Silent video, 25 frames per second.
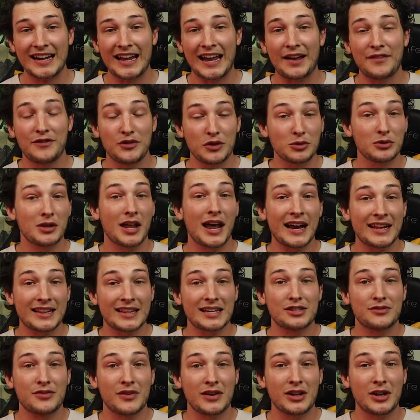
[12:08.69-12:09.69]
If you like
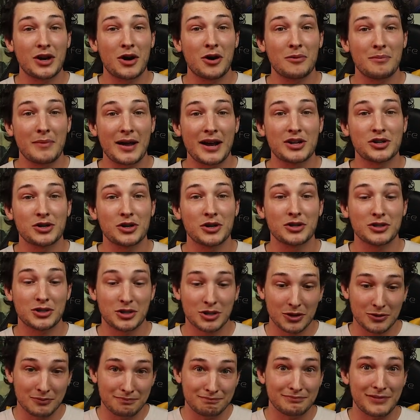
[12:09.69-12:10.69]
this video, make sure
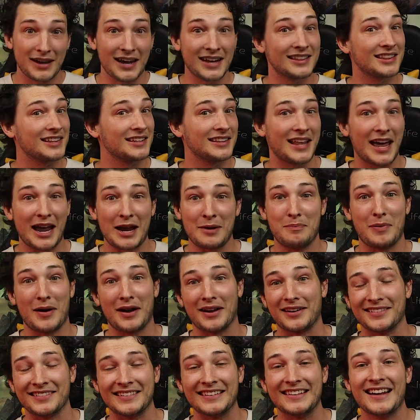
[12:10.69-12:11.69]
to hit the like
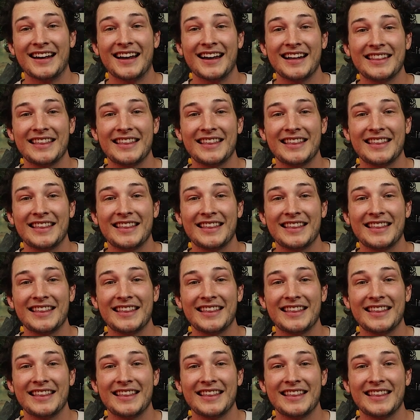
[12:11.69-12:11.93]
button.